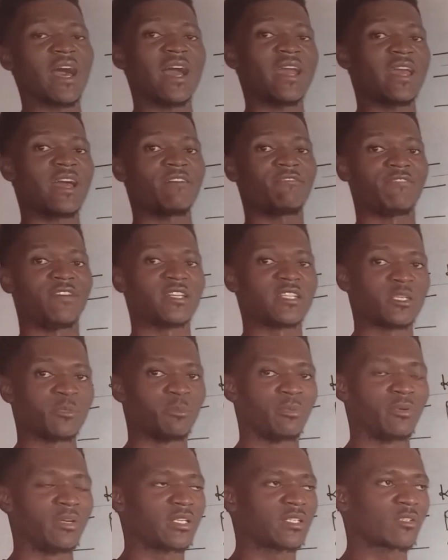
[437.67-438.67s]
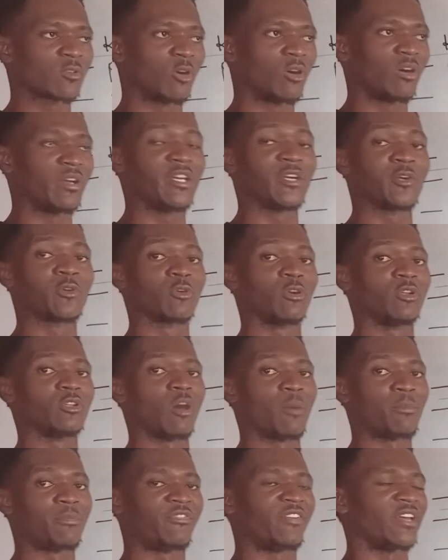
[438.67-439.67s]
higher vertebrate or a
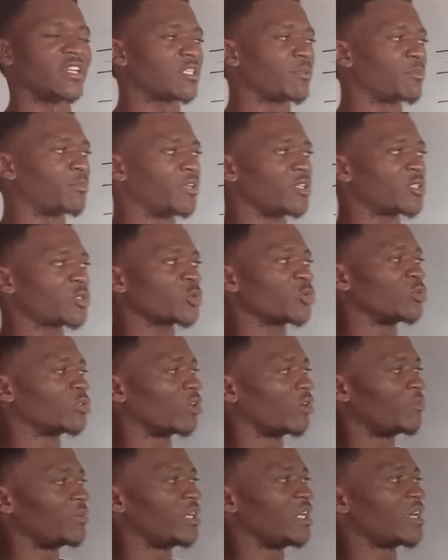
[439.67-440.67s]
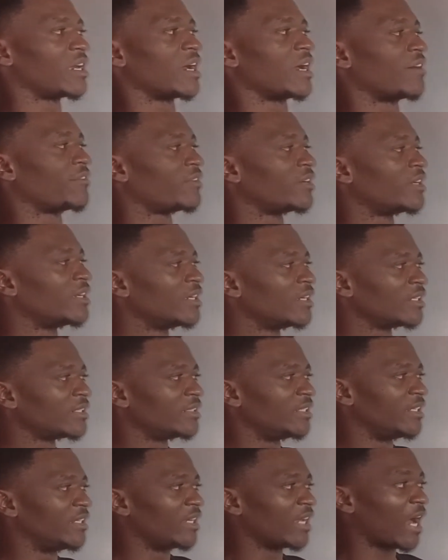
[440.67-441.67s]
grown-up vertebrate do not really have
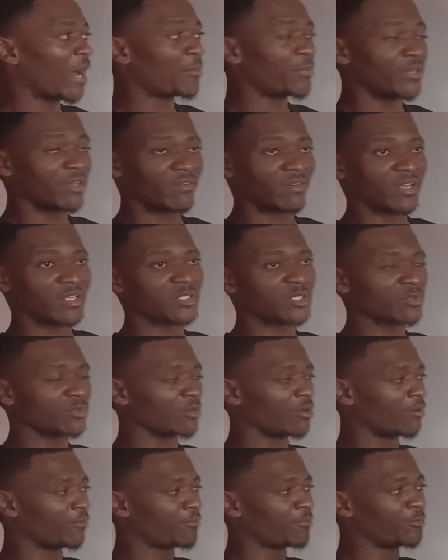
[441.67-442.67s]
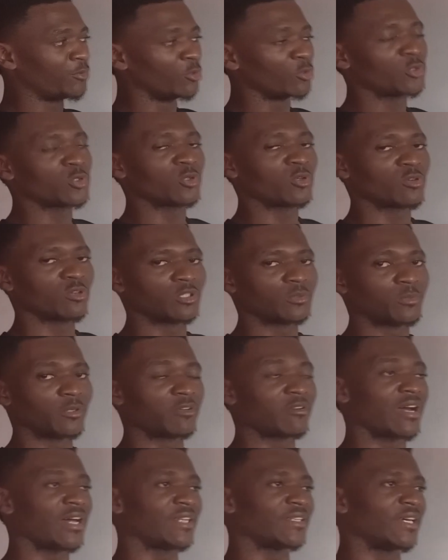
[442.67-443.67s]
the appearance of notochord,
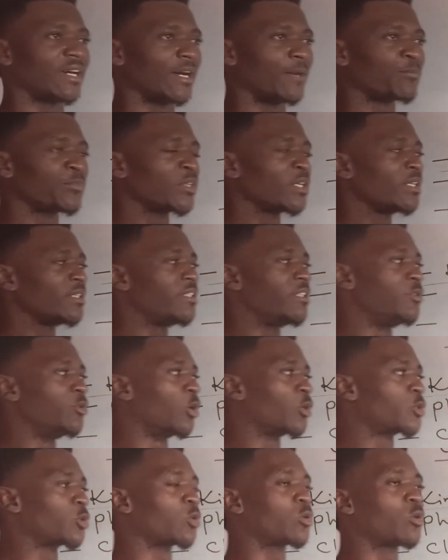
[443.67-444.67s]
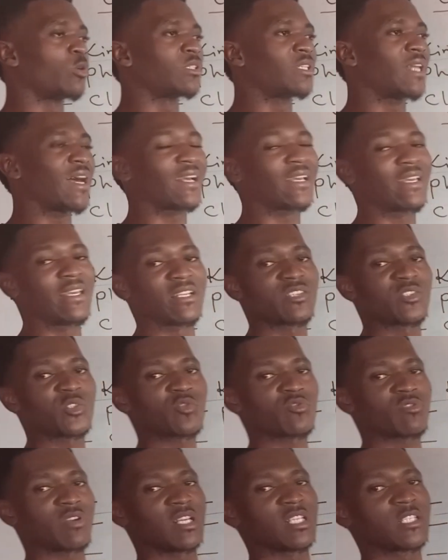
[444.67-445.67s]
but rather the notochord now
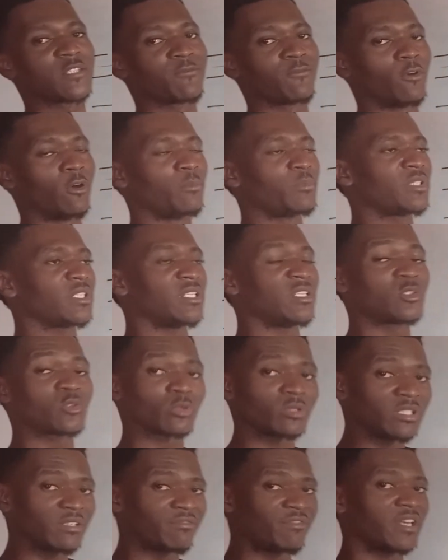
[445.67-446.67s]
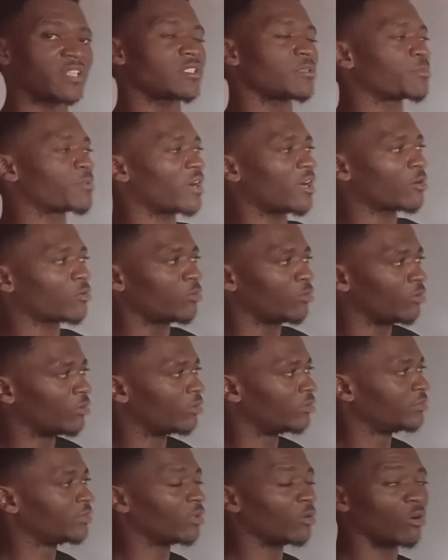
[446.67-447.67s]
gets transformed into the vertebral
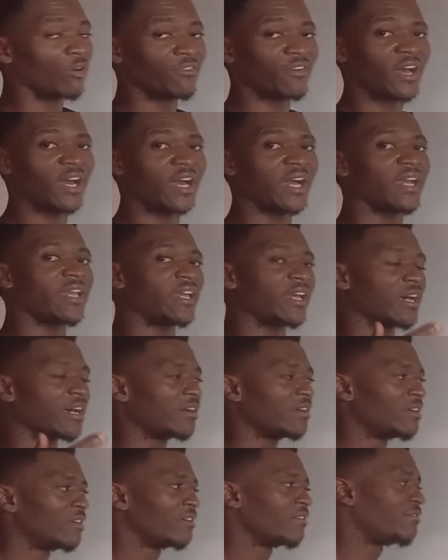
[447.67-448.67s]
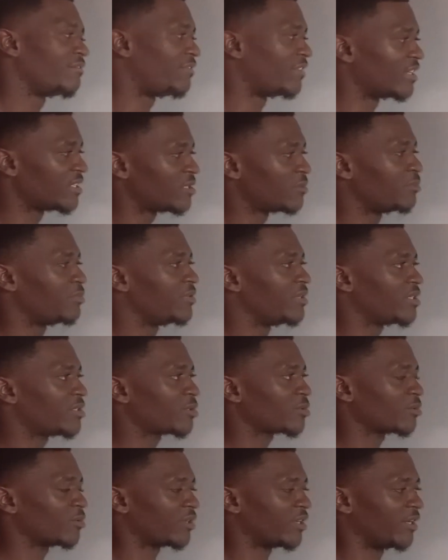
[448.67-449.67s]
column of higher
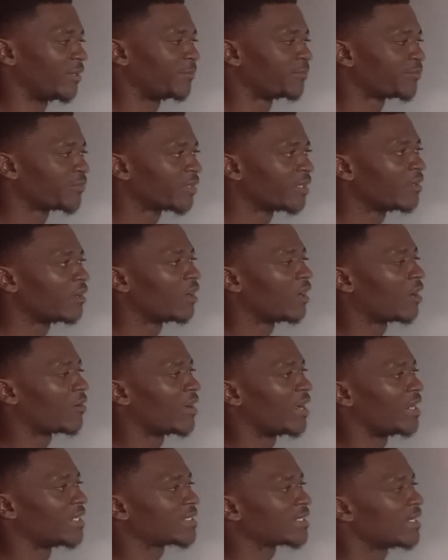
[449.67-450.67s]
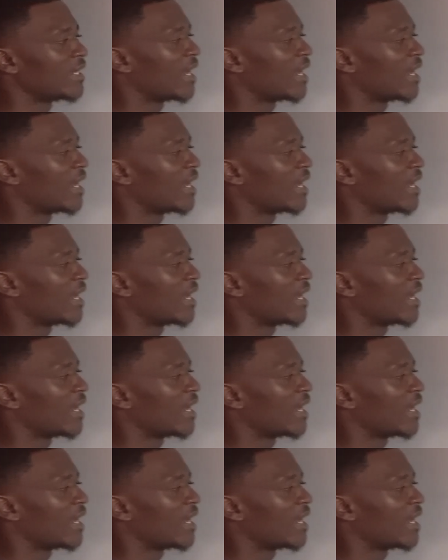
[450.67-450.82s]
vertebrates. Okay? Alright,